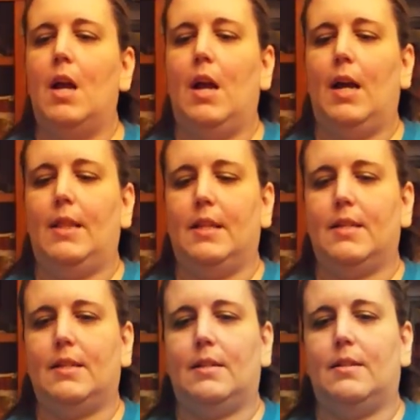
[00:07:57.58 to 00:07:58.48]
And this
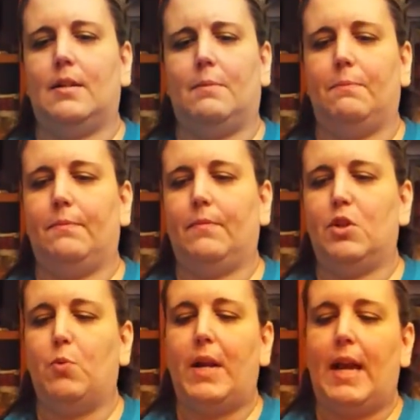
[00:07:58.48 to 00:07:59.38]
is
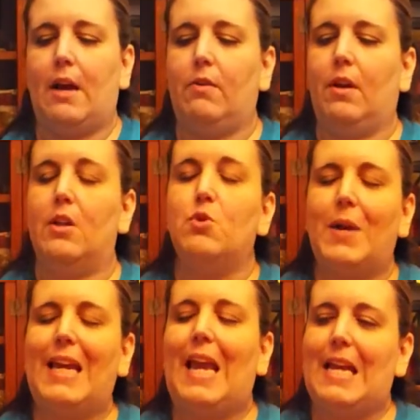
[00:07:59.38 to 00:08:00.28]

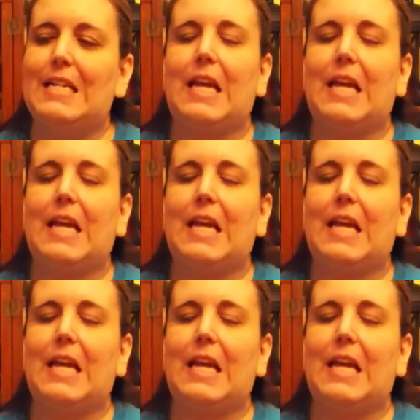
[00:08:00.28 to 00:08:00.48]
28